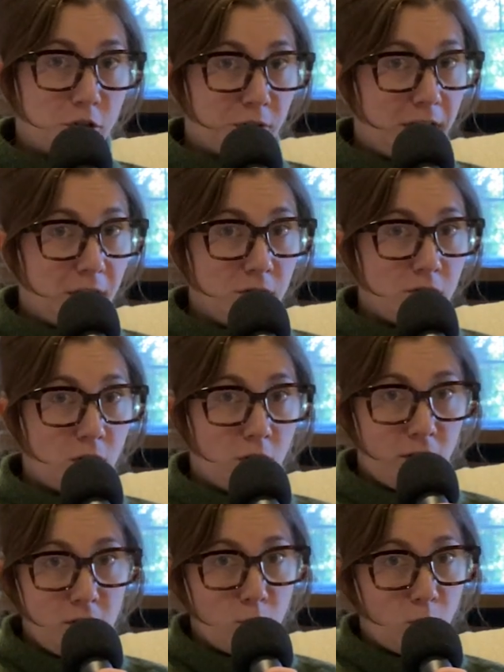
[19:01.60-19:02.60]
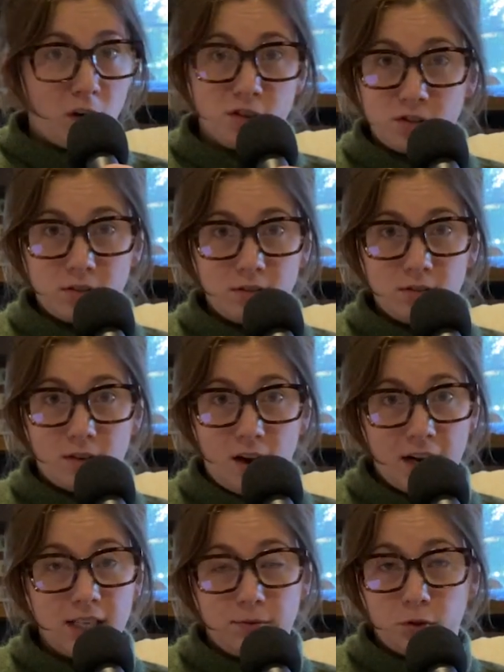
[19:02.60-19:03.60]
Doritos are the worst
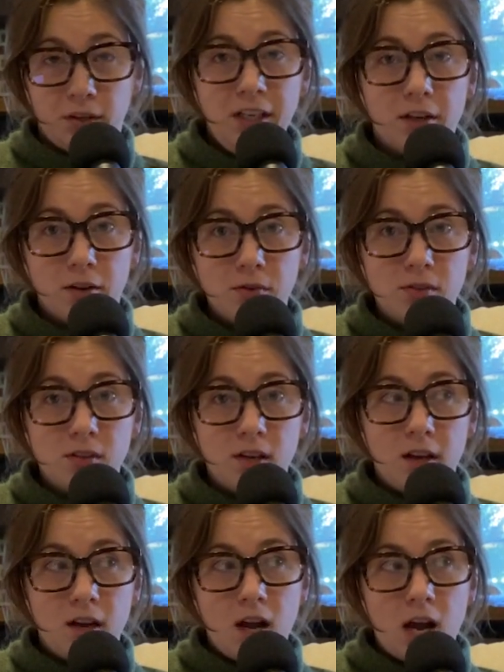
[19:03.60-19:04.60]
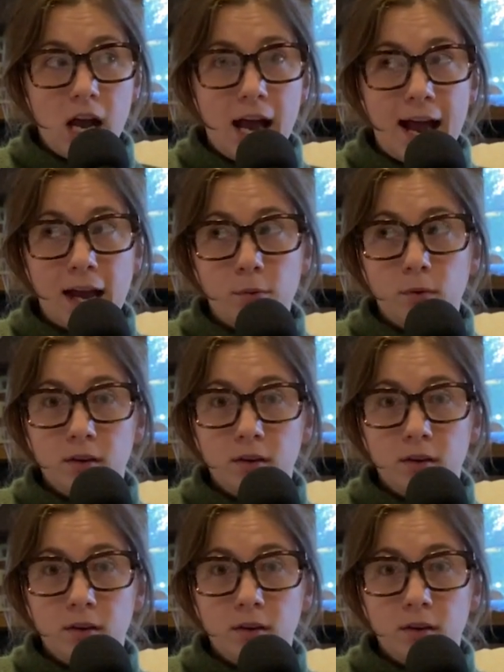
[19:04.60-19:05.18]
kind of Doritos, I